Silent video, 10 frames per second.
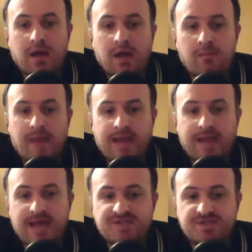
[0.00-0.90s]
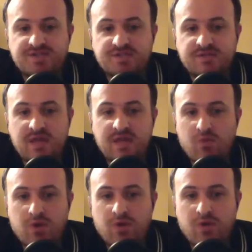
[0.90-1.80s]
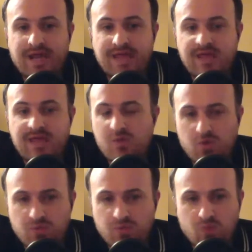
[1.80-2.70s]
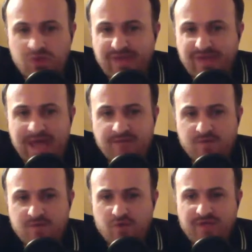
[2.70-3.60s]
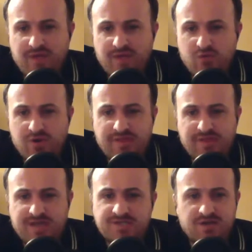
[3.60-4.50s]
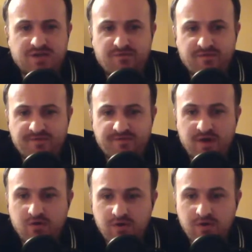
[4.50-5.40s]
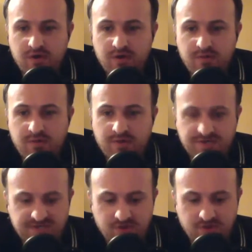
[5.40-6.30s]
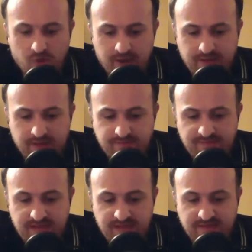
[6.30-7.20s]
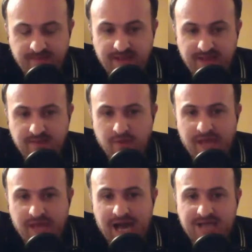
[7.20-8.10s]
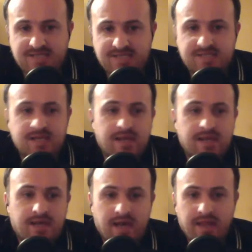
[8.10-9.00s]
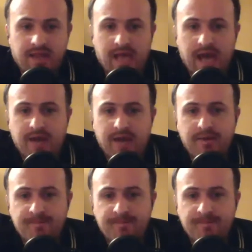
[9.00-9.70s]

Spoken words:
my guess is they won't want to get involved anymore in that stuff with Phil because they don't want it to bite them on the ass in the end.